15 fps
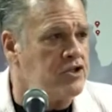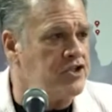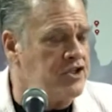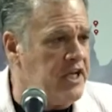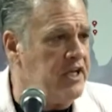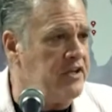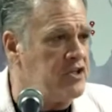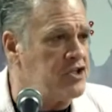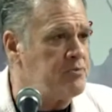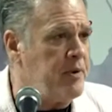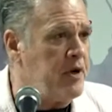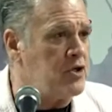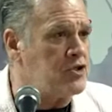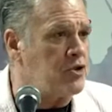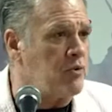To see the
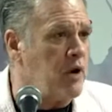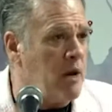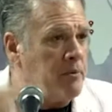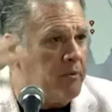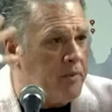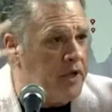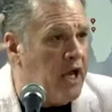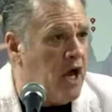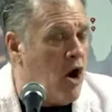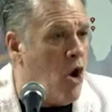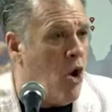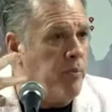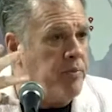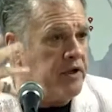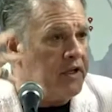spiritual realm and be
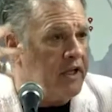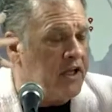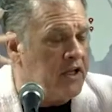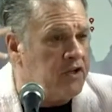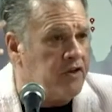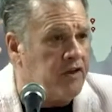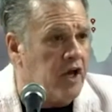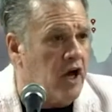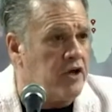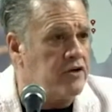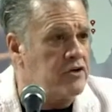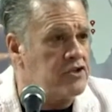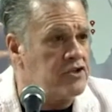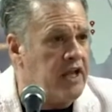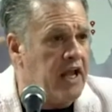open into the
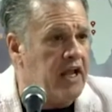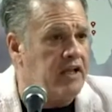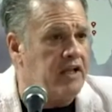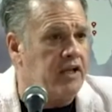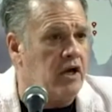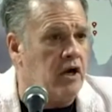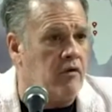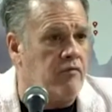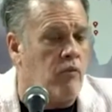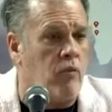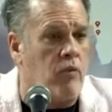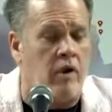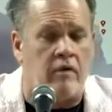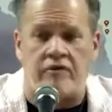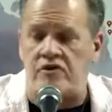understanding of
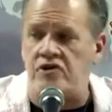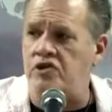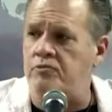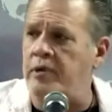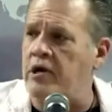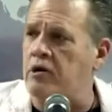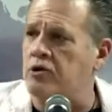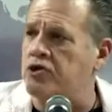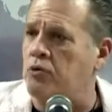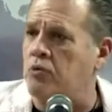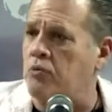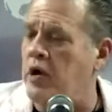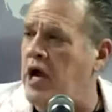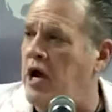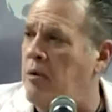the spiritual
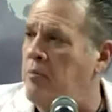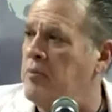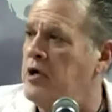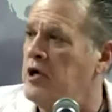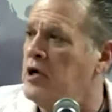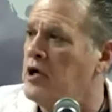realm